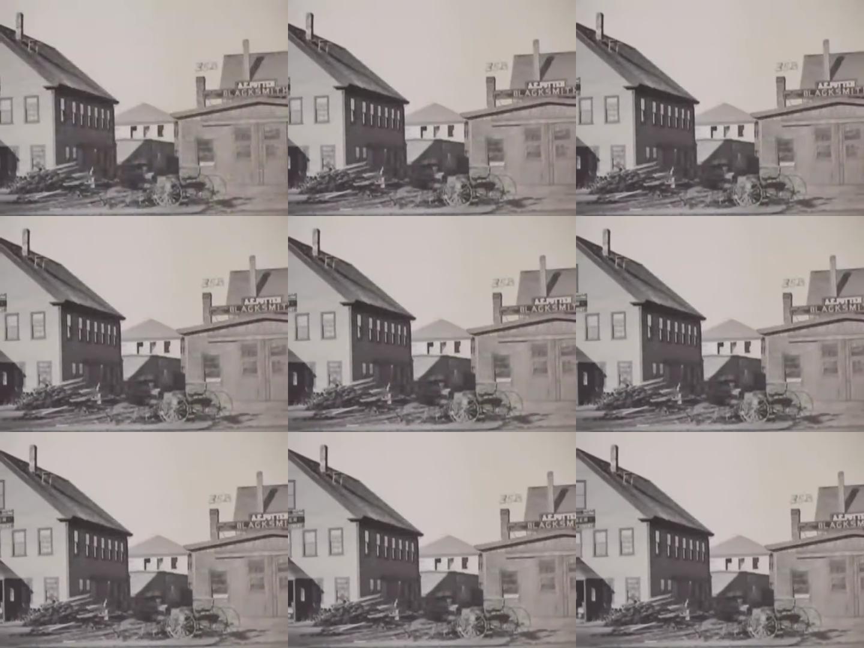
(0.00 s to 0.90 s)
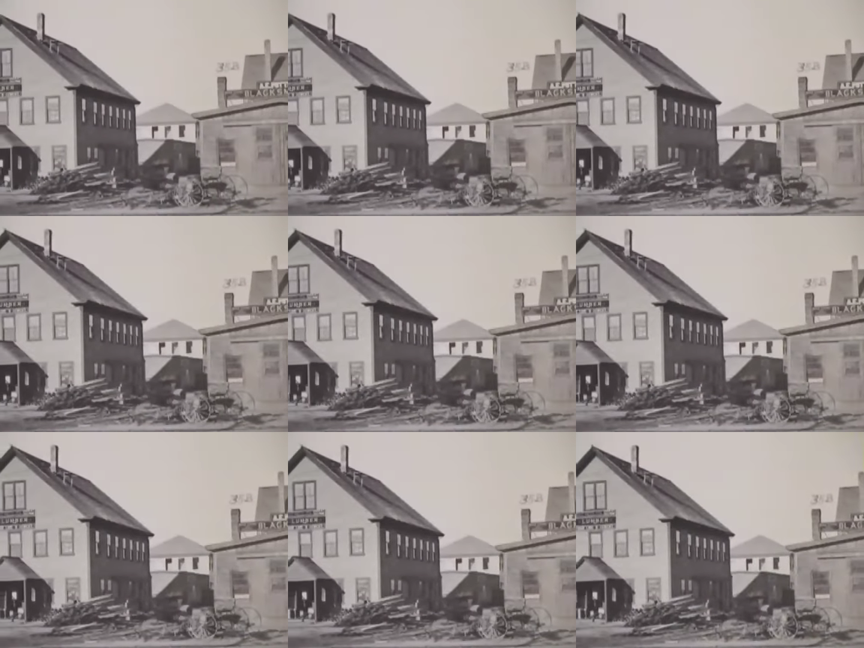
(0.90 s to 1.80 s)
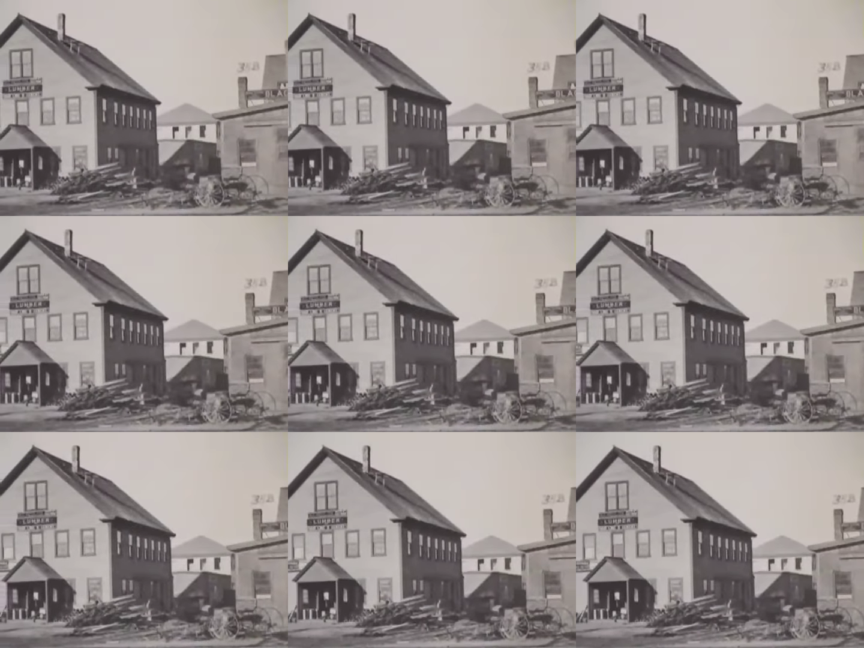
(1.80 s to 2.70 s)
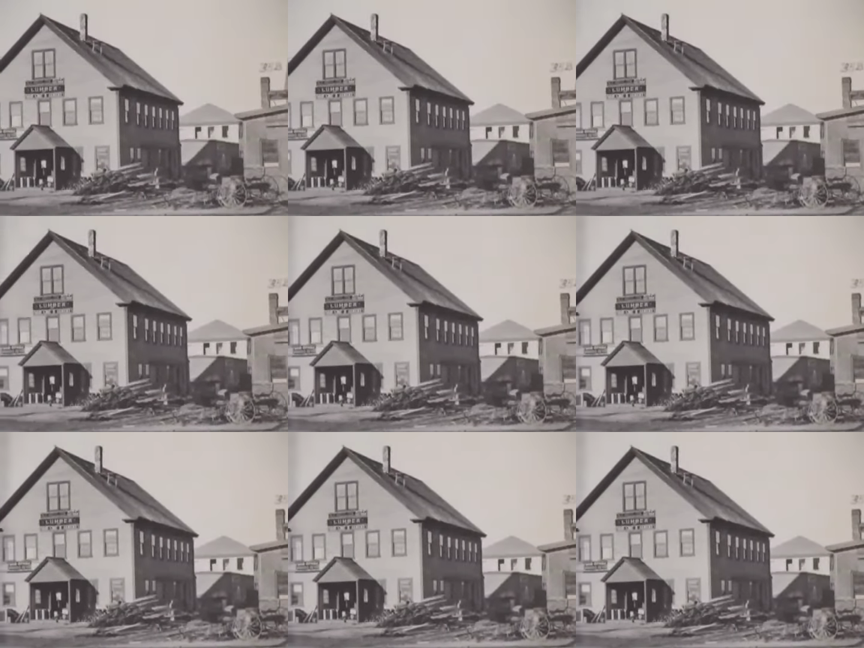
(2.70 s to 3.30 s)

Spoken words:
Nobody's mouth can be seen.